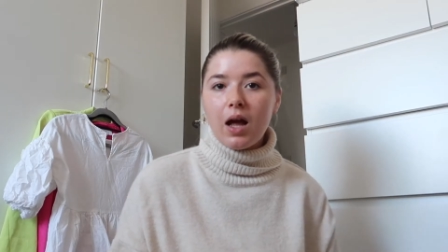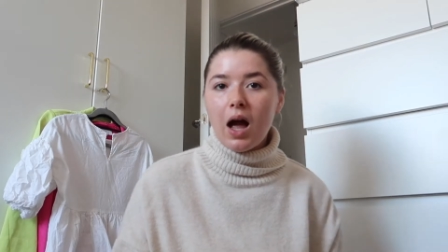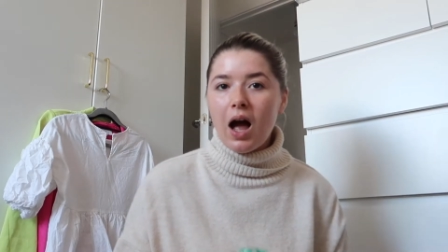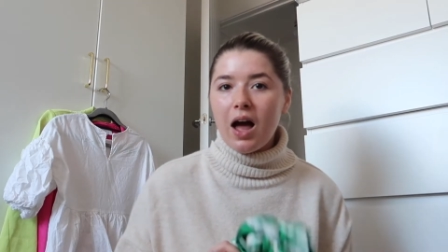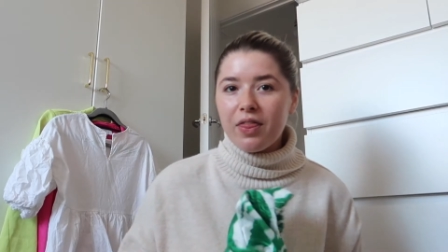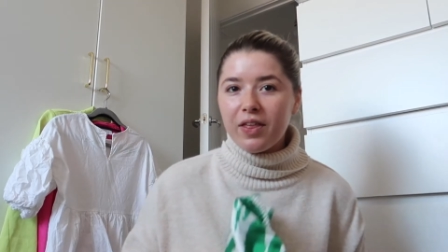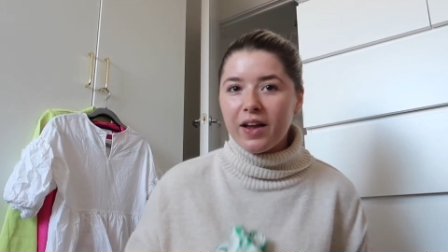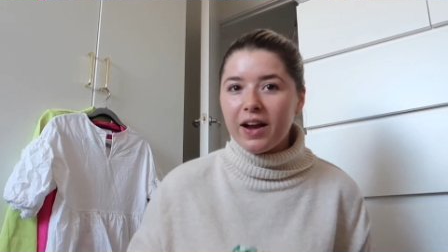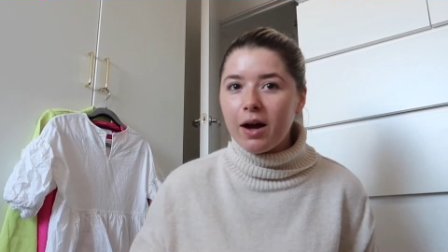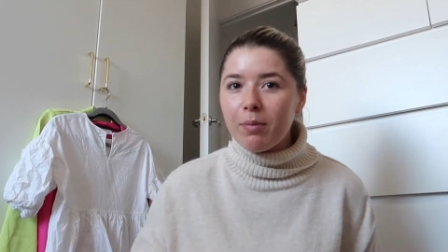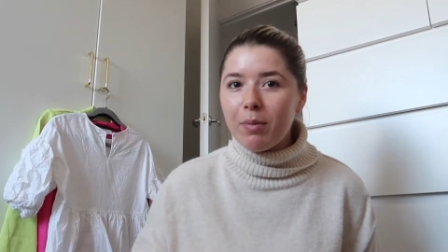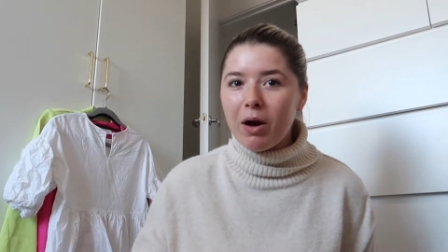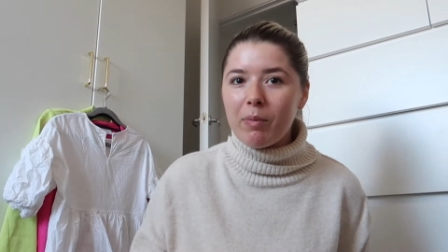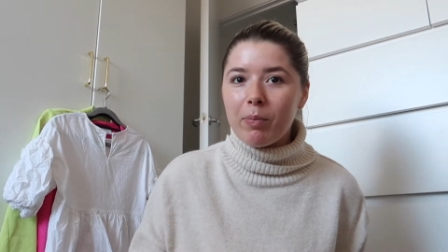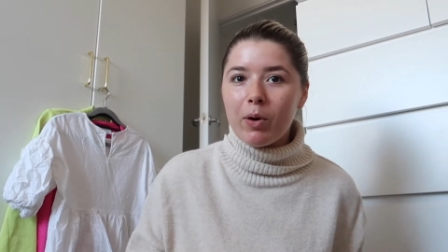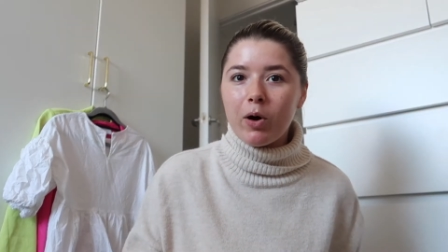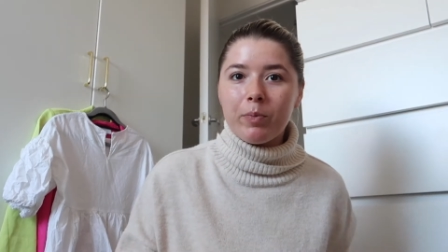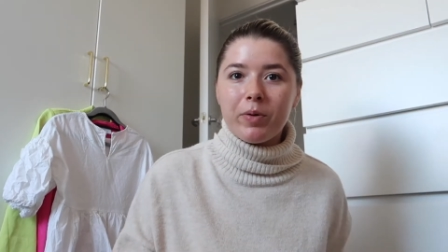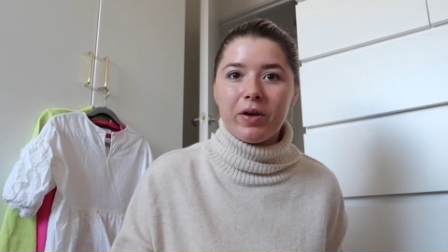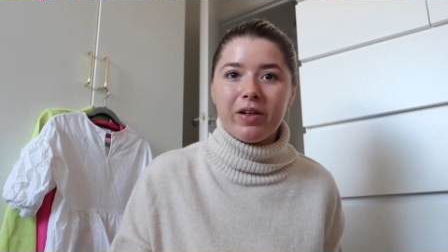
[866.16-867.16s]
I think I might
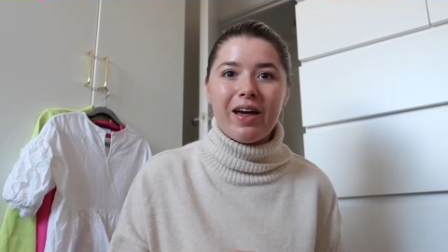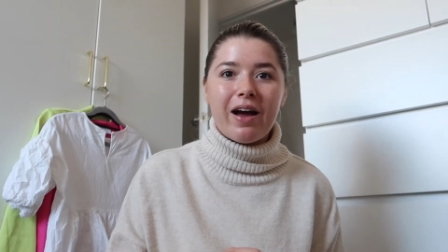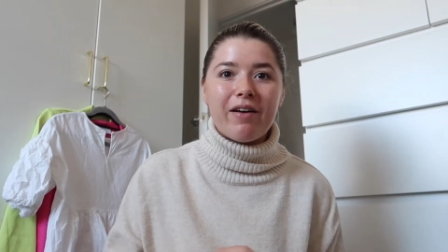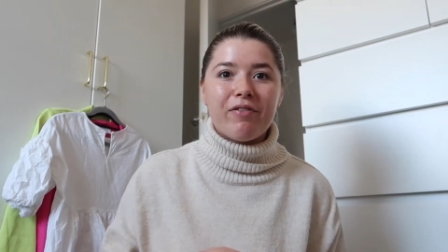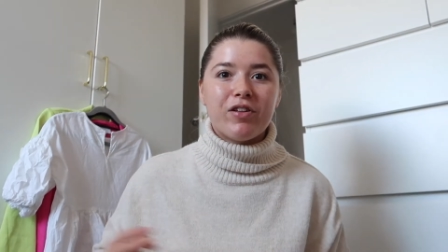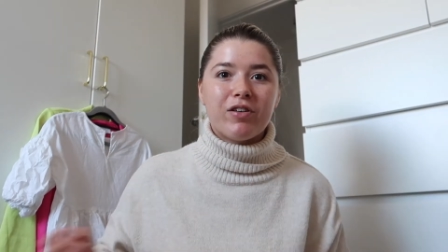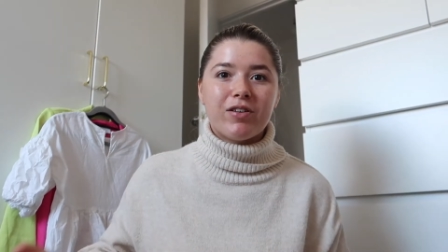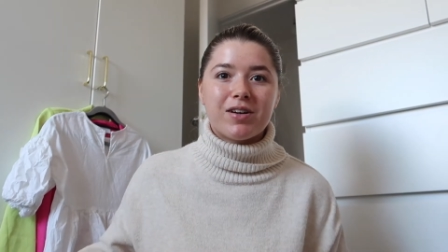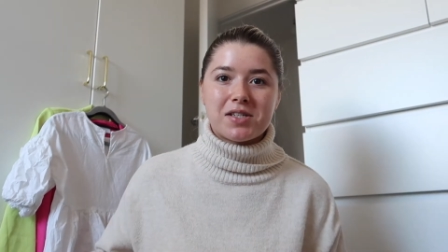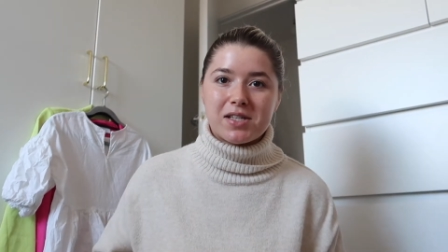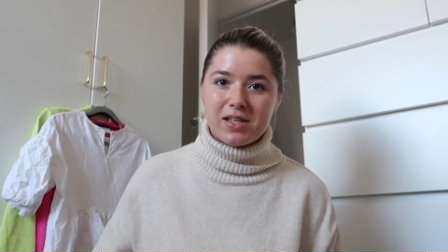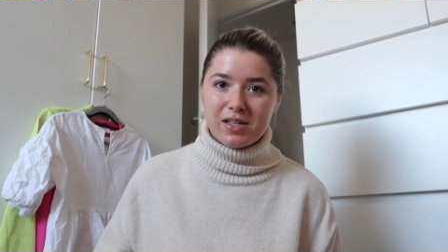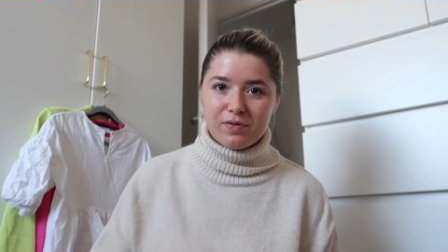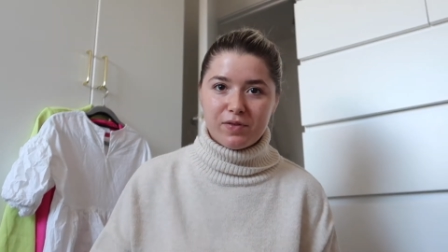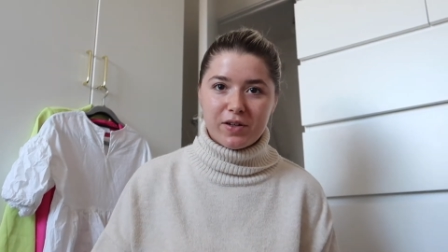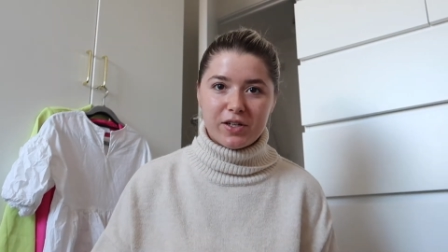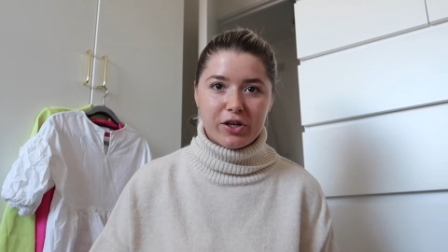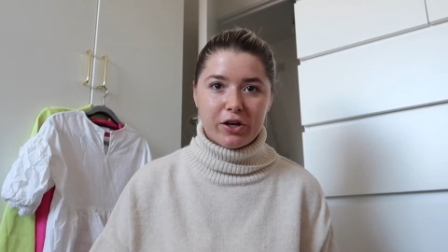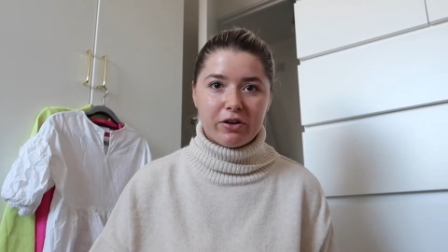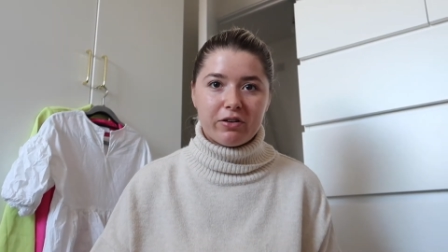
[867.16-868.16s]
pop you there for the rest of this
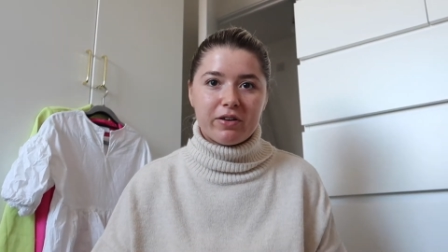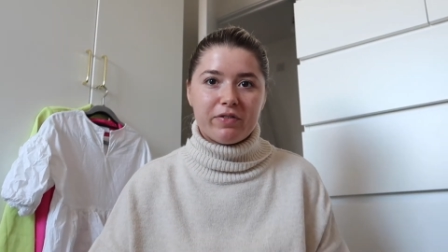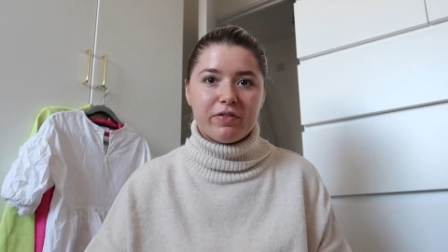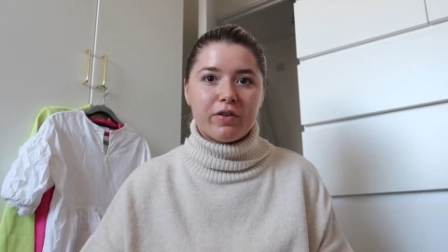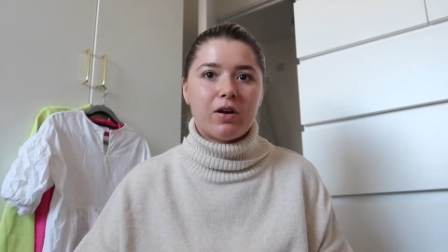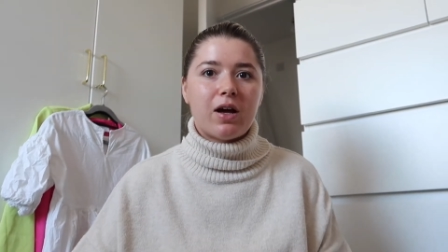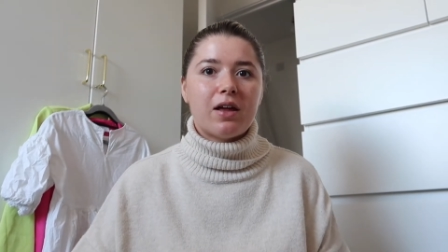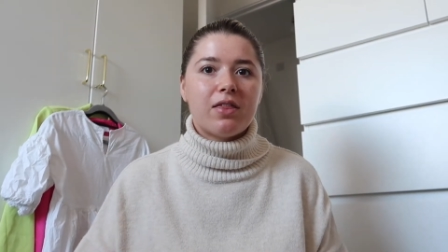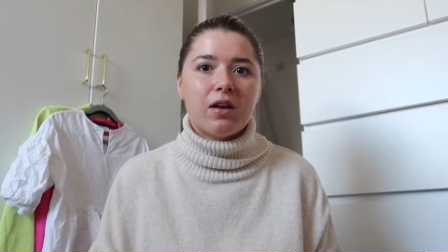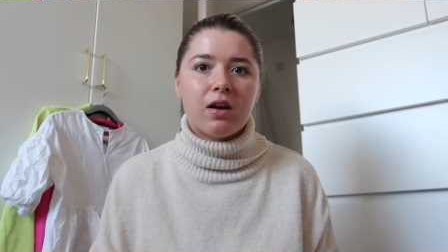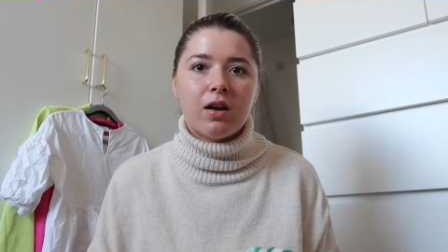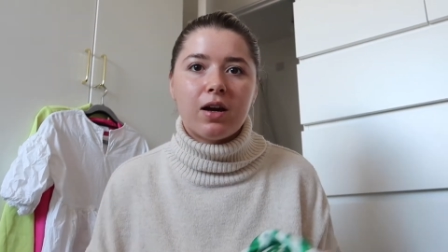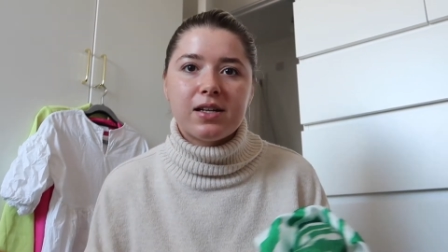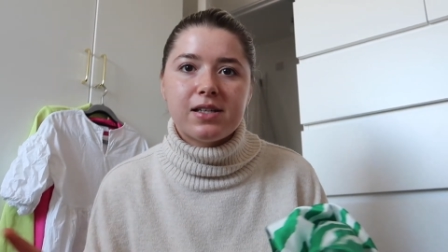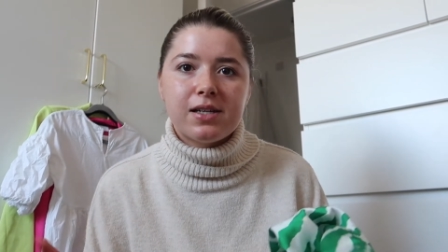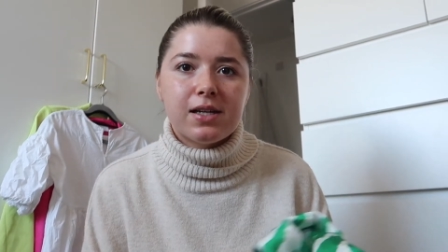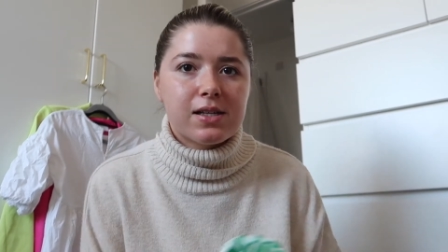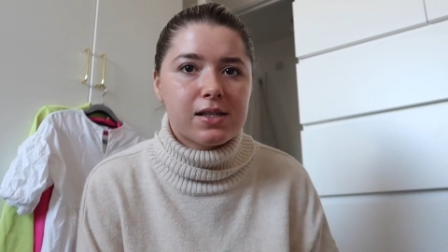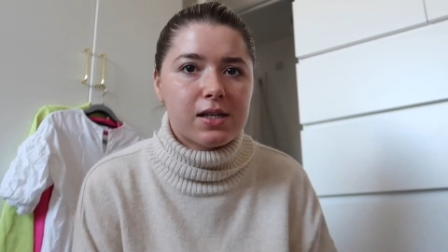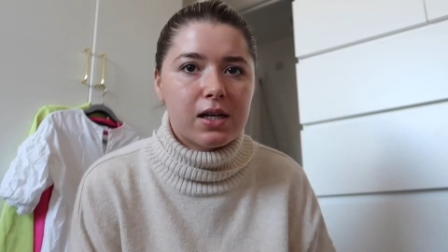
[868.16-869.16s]
video. I feel like the
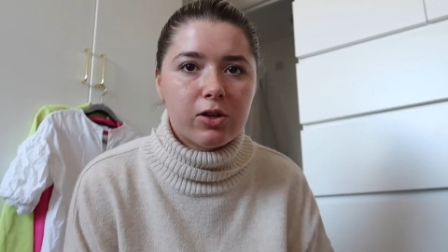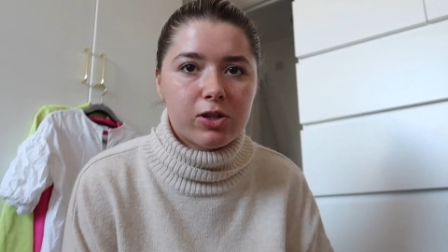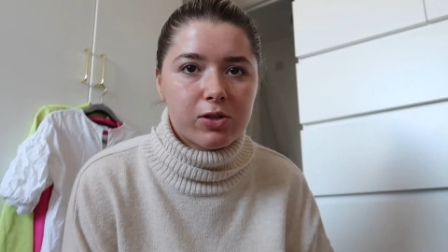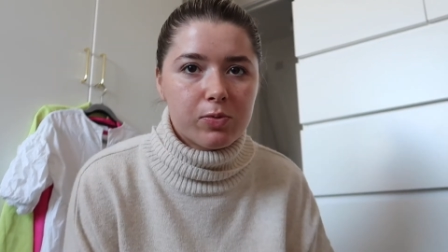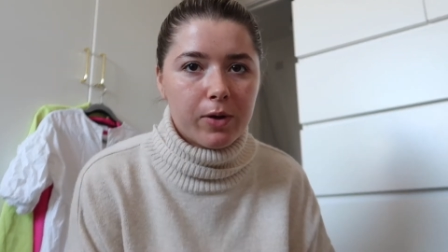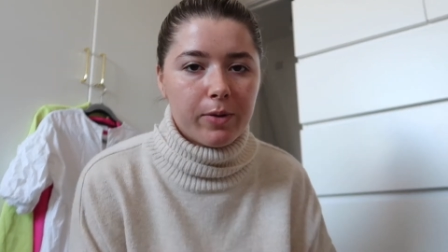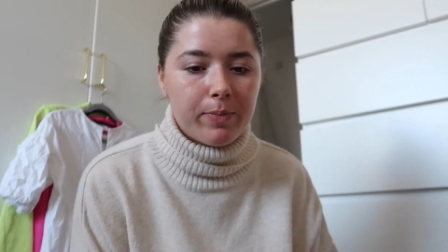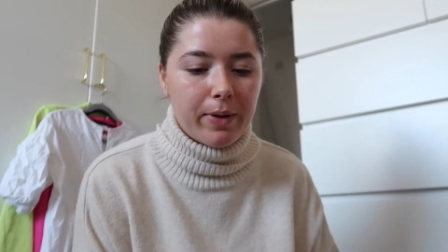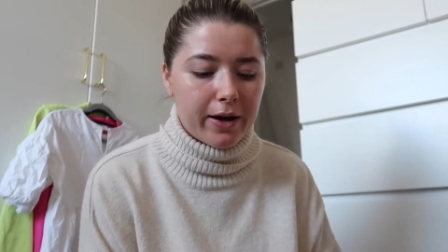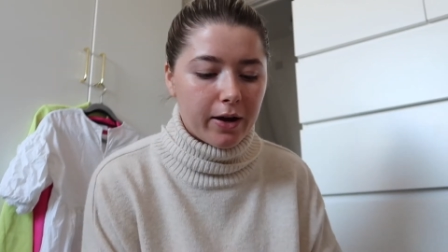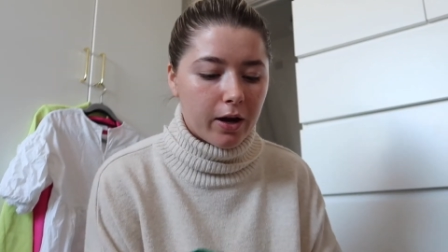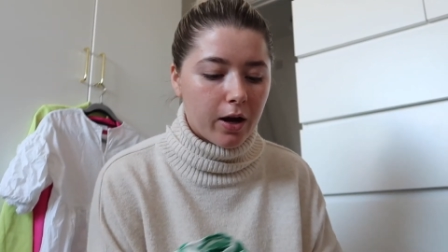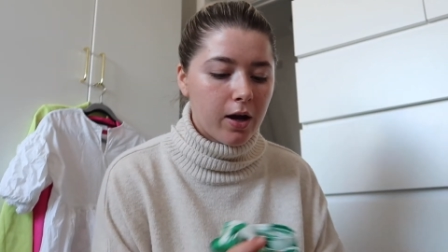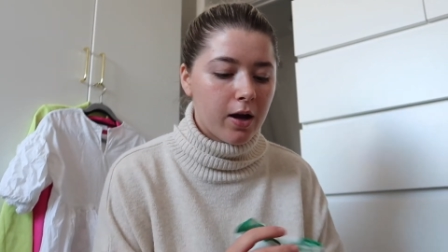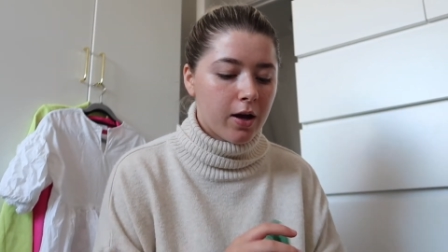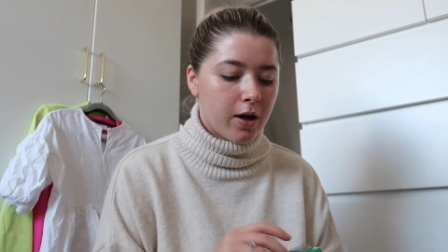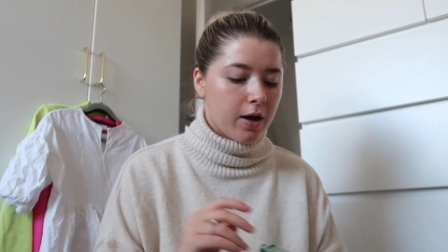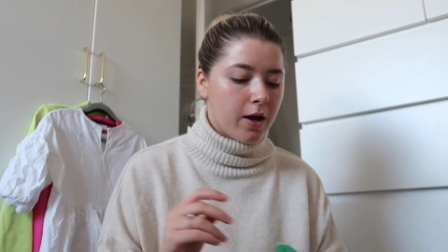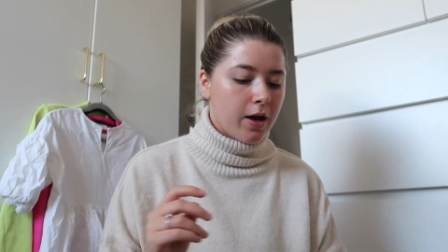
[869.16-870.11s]
lighting is a little bit better.